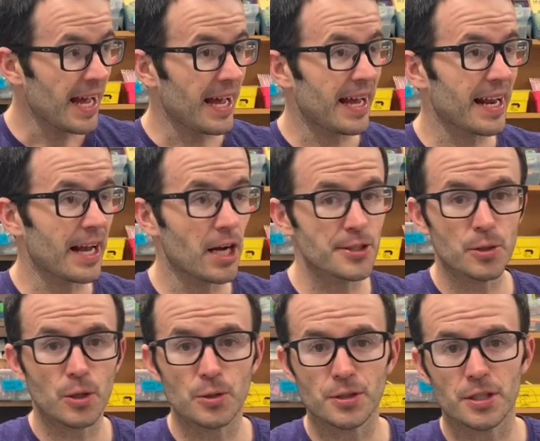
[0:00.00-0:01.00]
And I also
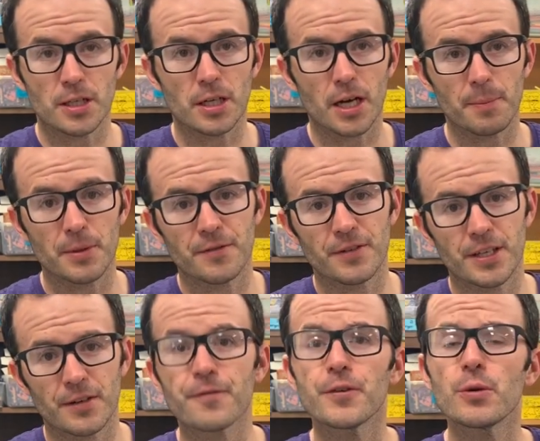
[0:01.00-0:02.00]
coached a couple of
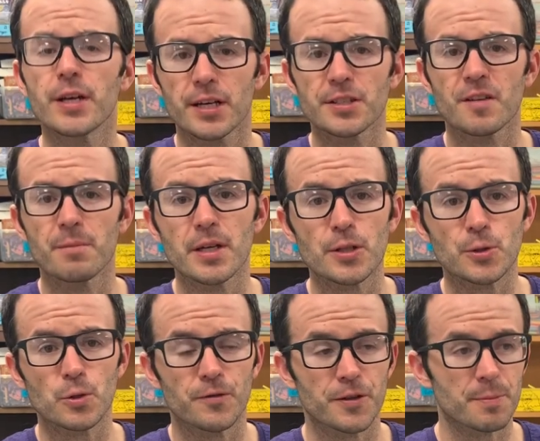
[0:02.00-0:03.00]
a few years of middle
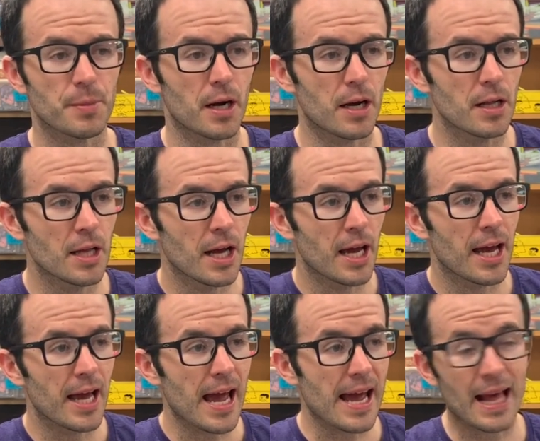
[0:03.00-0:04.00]
school football.
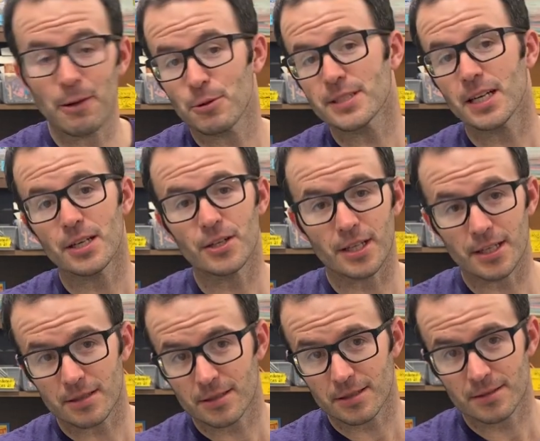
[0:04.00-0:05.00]
And I will tell you
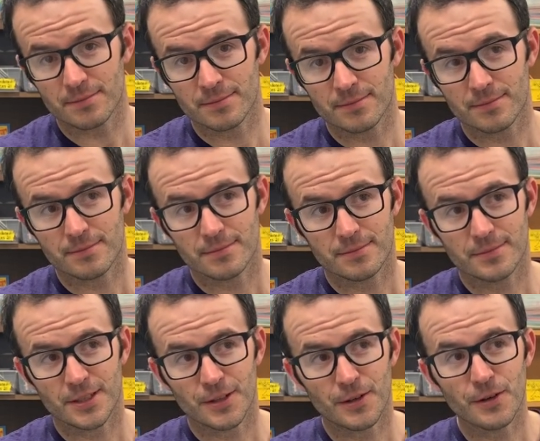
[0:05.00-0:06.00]
this,
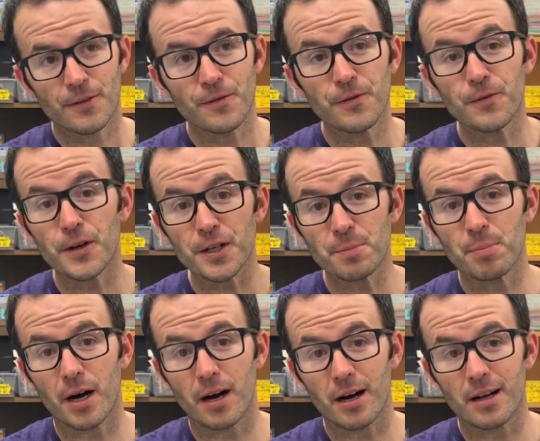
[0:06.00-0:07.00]

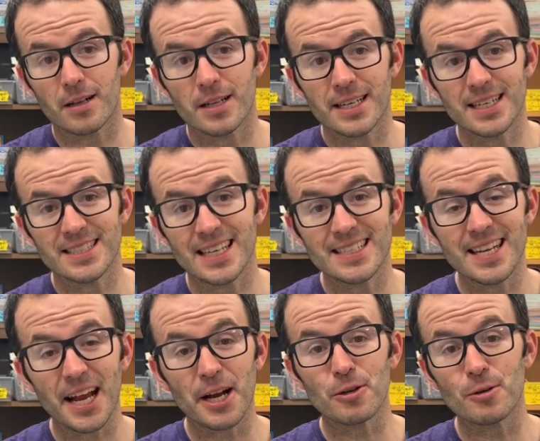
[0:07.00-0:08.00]
football is a
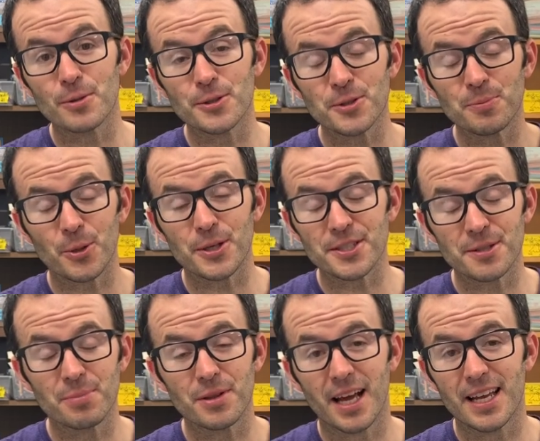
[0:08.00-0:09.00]
terrible sport to
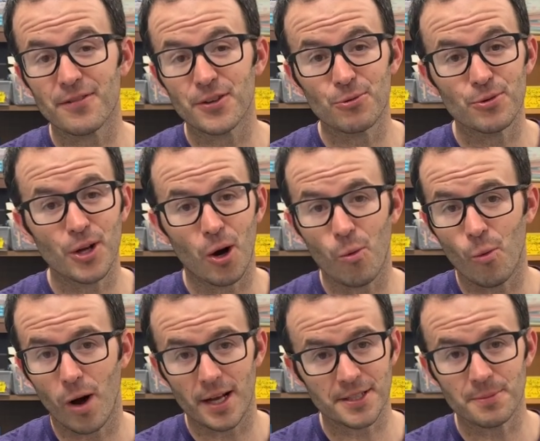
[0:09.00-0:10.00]
play if you don't
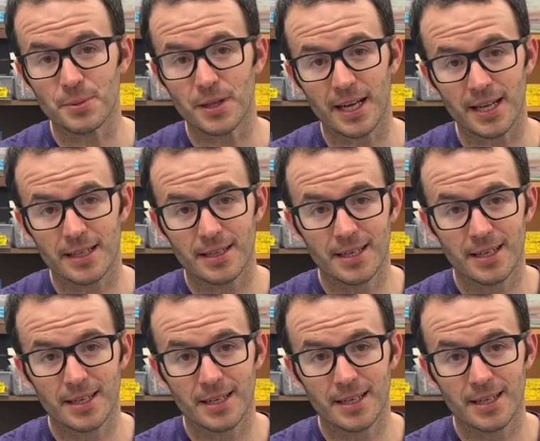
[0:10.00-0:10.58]
want to play